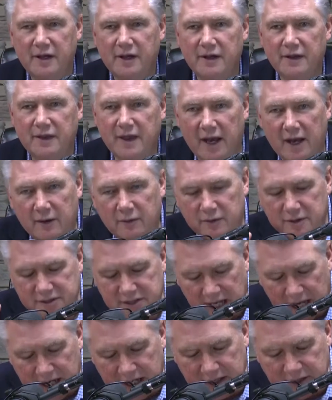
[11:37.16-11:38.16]
that it was
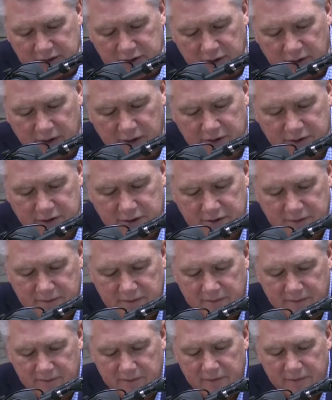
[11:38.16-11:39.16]
angels
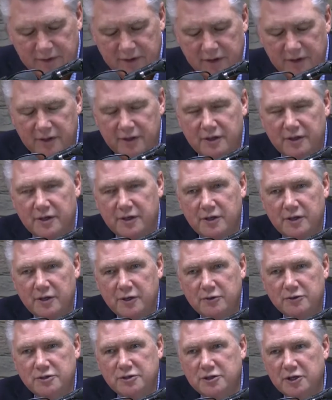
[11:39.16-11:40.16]

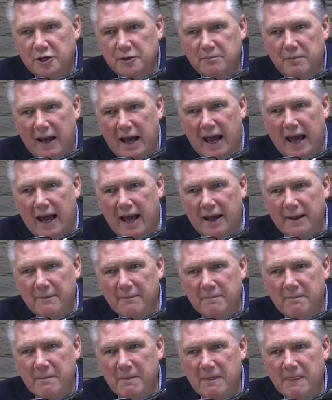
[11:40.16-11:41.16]
who stood by
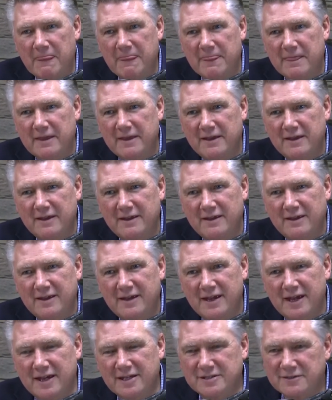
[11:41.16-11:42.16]

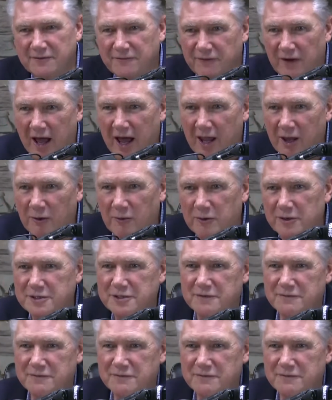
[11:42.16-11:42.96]
as the followers of